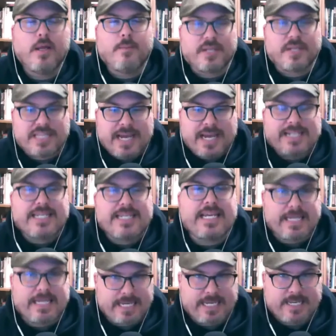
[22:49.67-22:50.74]
But the
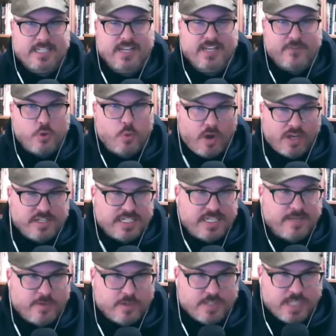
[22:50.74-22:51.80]
idea is, if you want to
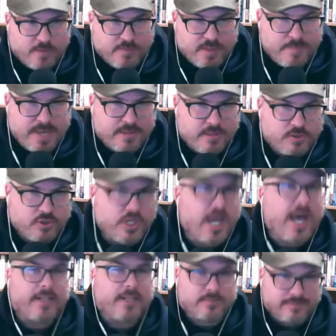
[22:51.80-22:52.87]
give yourself the best
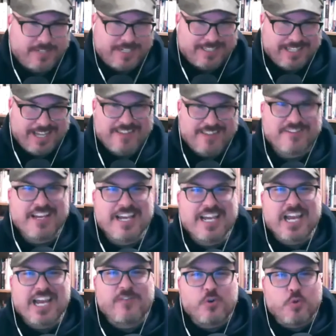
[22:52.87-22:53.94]
shot in life,
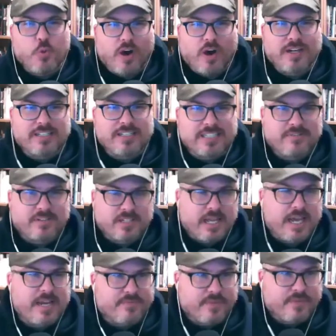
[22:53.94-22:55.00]
if you want to live a
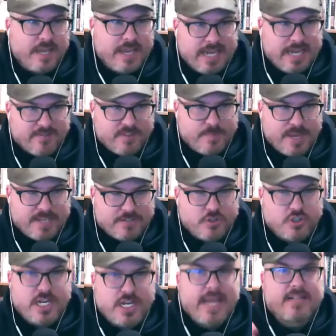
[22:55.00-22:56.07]
life and have the best
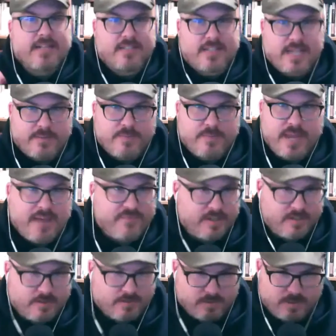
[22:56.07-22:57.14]
chance at
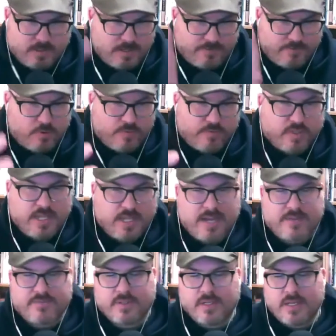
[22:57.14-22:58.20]
having a fruitful life,